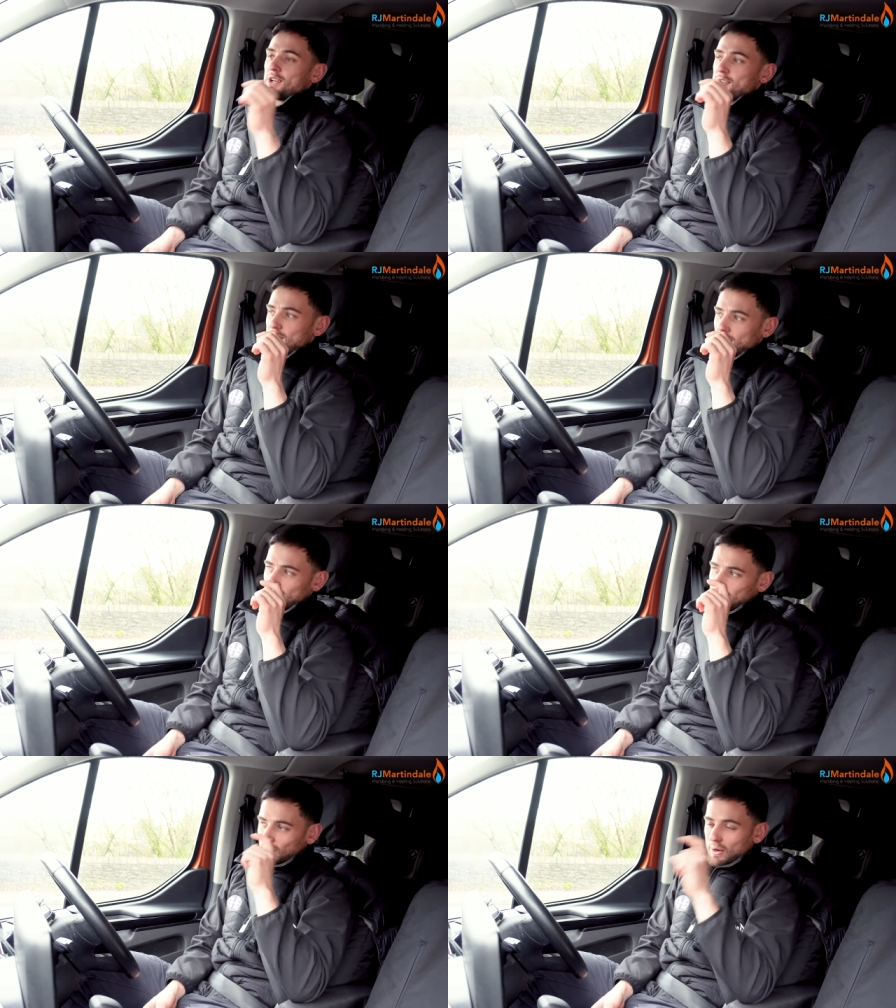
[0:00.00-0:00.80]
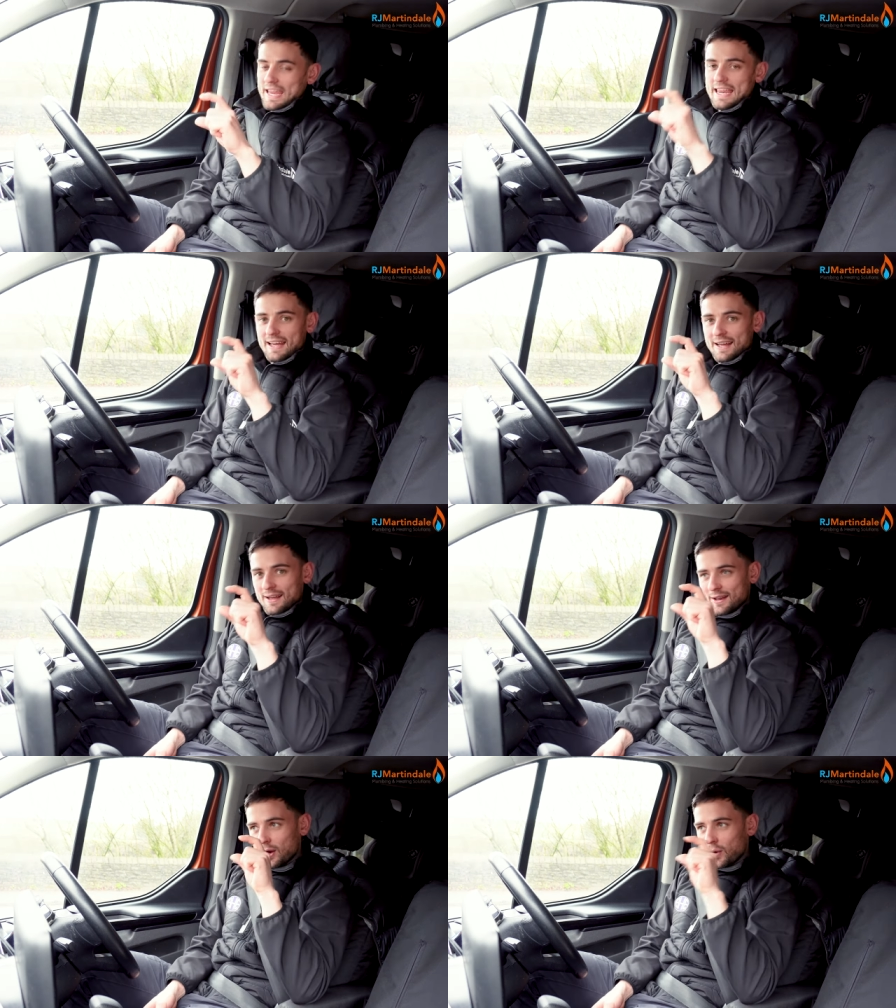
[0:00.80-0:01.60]
So the three
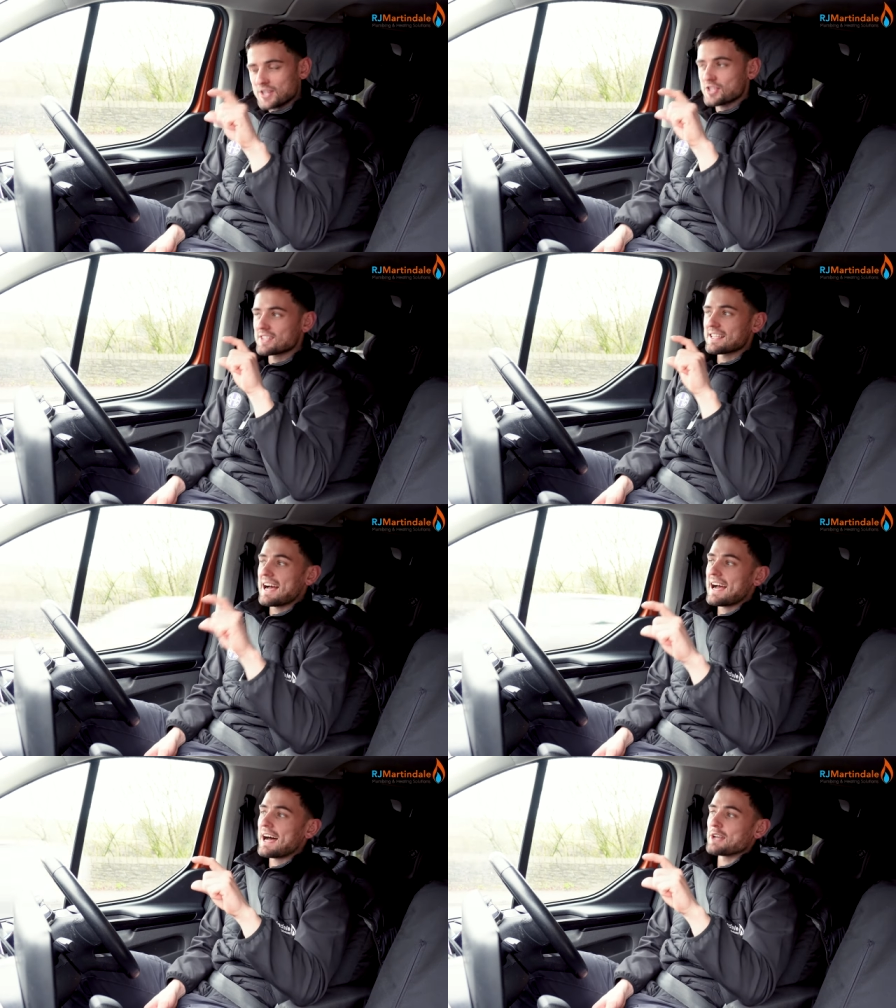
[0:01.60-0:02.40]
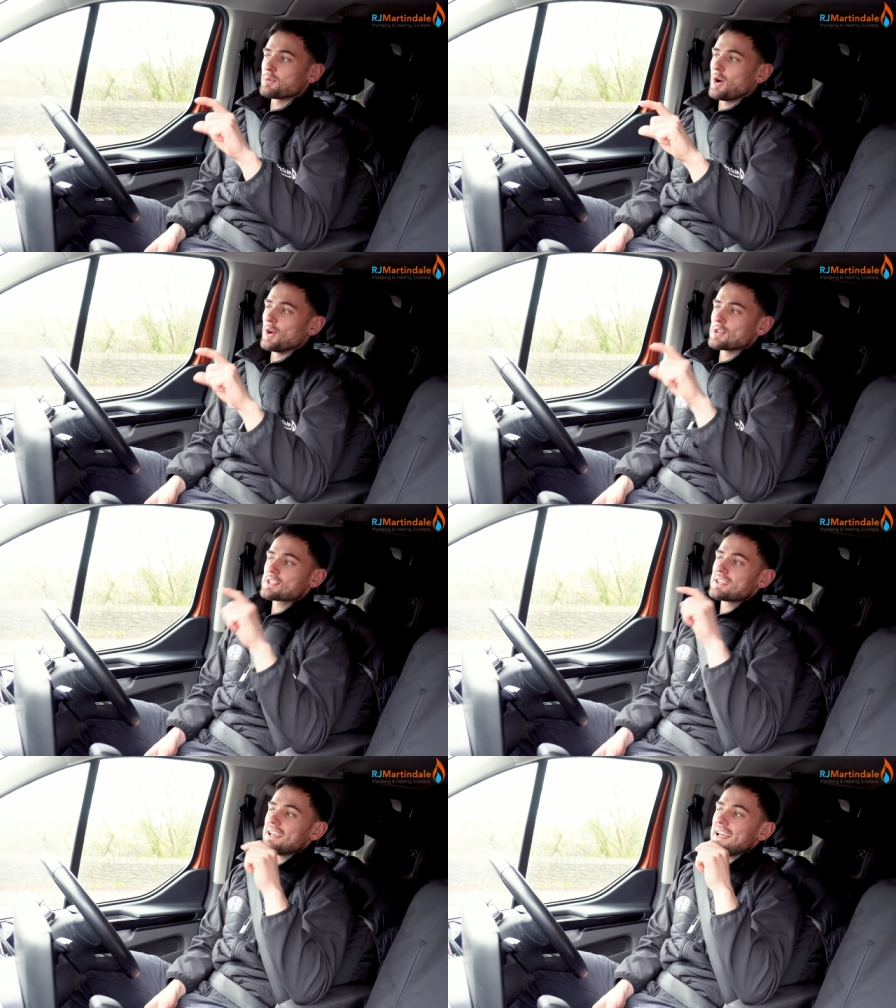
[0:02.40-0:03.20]
questions that I had
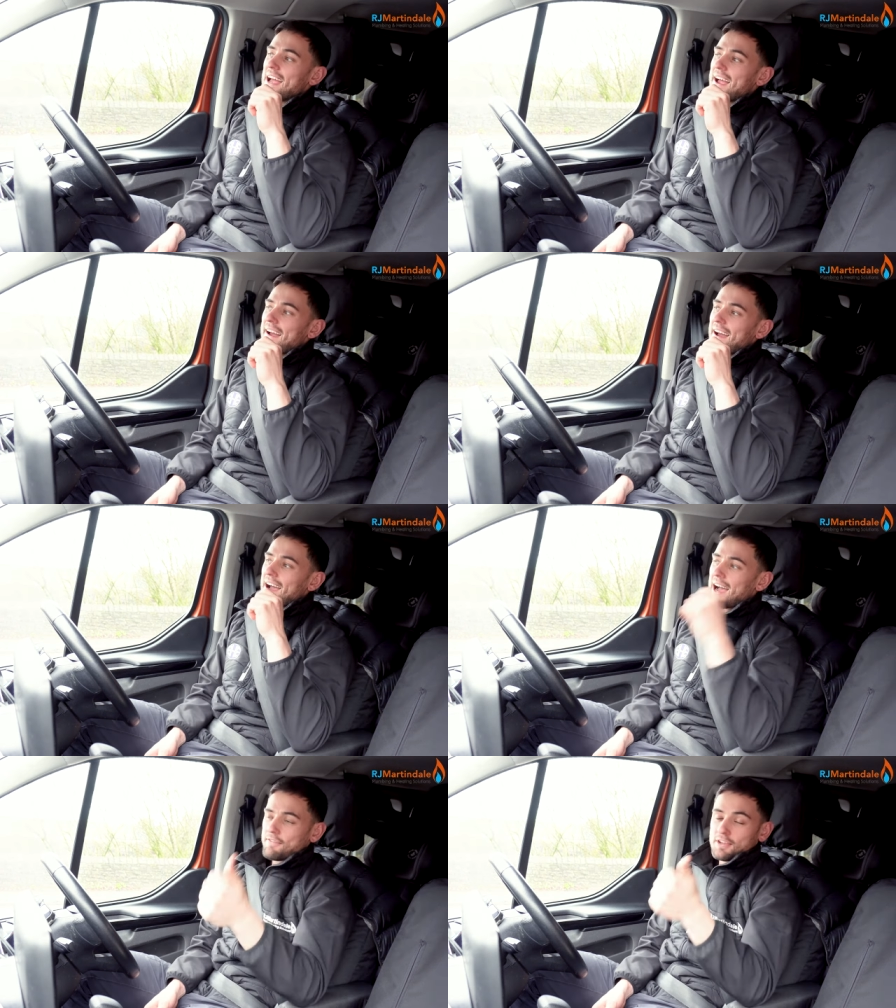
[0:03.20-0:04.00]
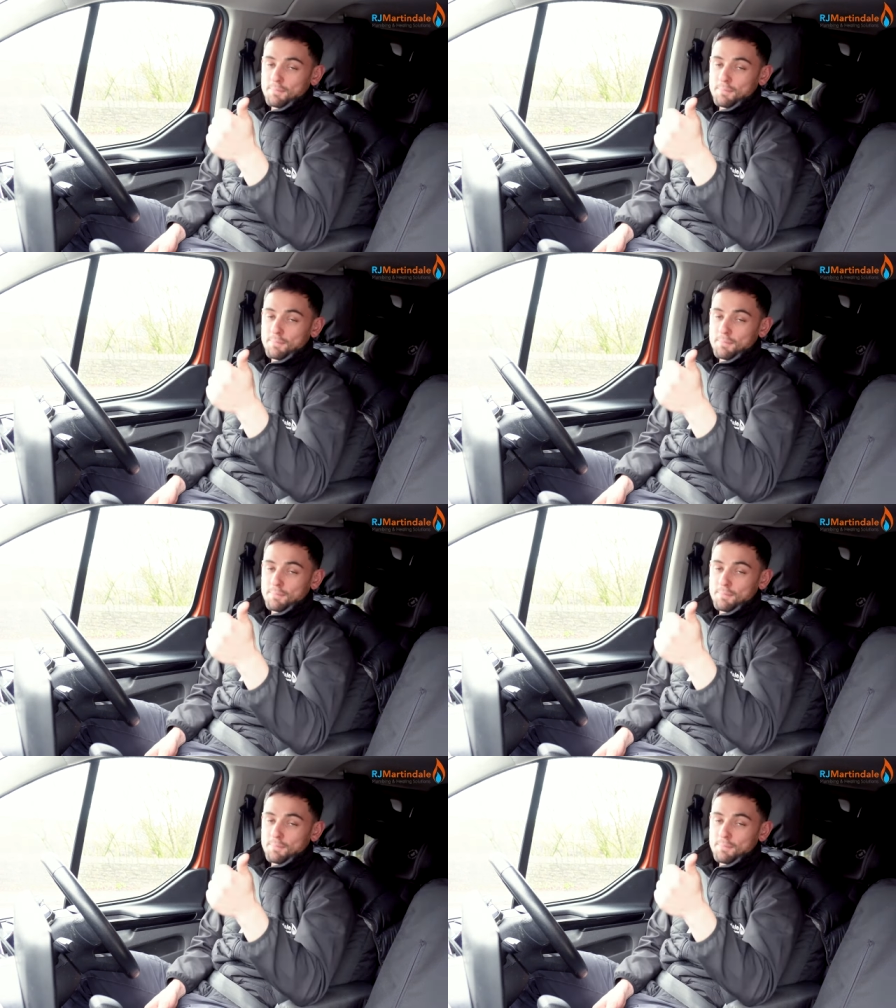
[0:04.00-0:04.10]
was, have